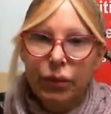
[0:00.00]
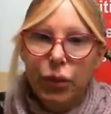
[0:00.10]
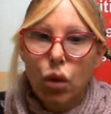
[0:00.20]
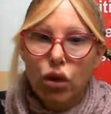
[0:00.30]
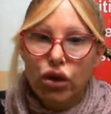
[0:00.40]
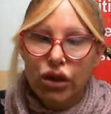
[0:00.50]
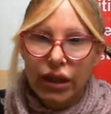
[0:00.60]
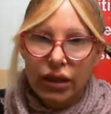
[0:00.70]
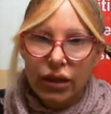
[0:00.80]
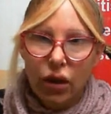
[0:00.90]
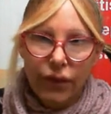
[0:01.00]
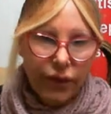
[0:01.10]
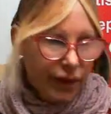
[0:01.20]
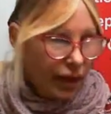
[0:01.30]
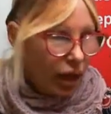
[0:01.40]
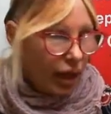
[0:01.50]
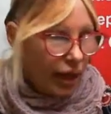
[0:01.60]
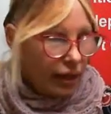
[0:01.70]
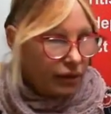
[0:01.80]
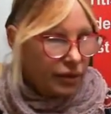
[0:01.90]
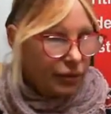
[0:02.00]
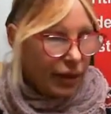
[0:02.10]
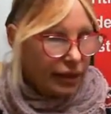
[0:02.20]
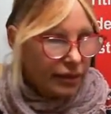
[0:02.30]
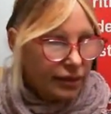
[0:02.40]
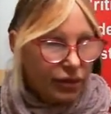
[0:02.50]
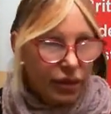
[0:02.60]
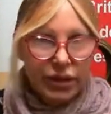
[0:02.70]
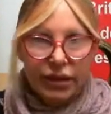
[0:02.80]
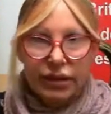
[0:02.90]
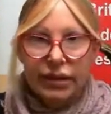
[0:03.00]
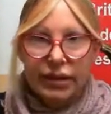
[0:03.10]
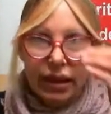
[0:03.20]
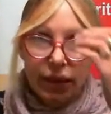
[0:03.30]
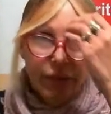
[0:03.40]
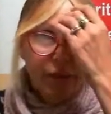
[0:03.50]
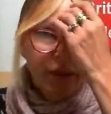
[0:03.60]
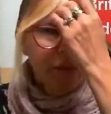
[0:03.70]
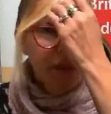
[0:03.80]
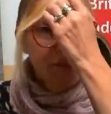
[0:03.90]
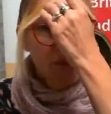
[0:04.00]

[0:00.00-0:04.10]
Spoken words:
portion of the IELTS band descriptors, the public